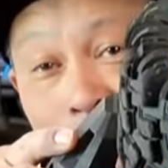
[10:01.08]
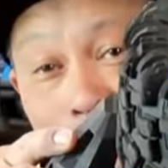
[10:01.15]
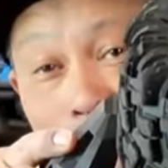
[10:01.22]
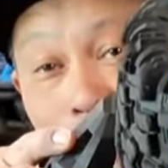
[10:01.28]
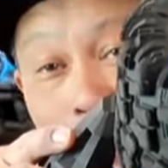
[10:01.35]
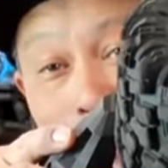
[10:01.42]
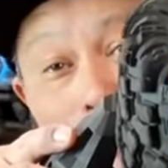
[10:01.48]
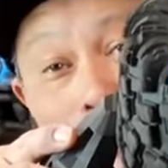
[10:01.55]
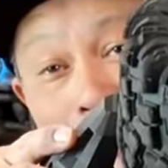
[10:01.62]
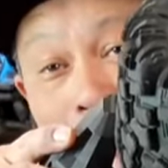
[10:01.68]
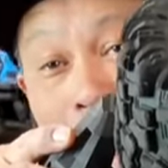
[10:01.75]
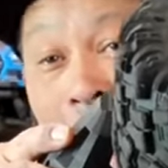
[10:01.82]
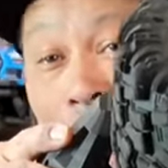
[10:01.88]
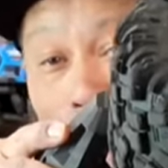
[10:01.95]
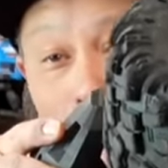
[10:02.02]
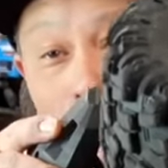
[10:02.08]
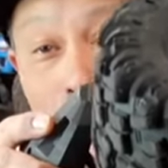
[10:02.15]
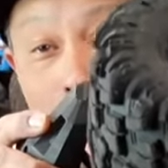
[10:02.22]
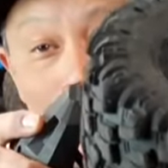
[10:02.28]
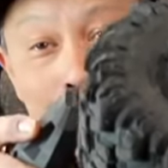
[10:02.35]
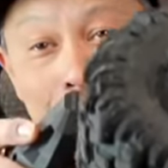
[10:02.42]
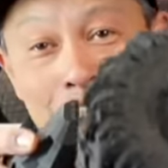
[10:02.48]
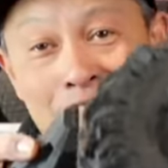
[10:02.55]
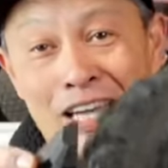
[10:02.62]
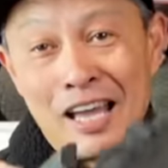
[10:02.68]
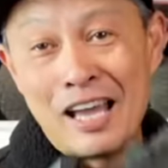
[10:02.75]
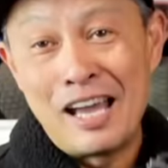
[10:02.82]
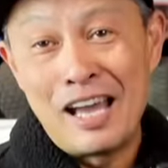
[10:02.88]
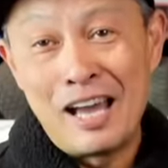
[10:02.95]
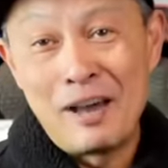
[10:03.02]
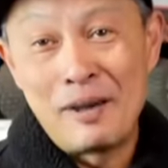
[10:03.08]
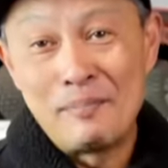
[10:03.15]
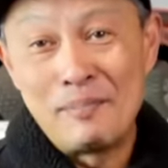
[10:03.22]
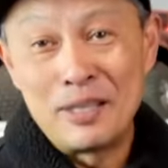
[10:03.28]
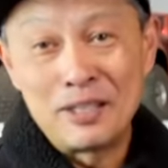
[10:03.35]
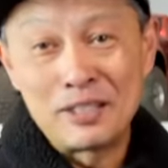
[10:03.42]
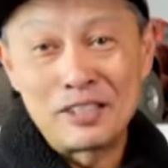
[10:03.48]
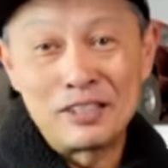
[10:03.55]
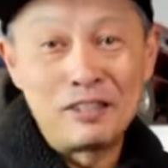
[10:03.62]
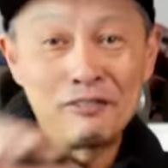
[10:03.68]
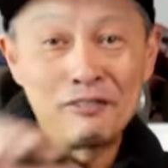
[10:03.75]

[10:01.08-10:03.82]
remarkably is not going to break because of the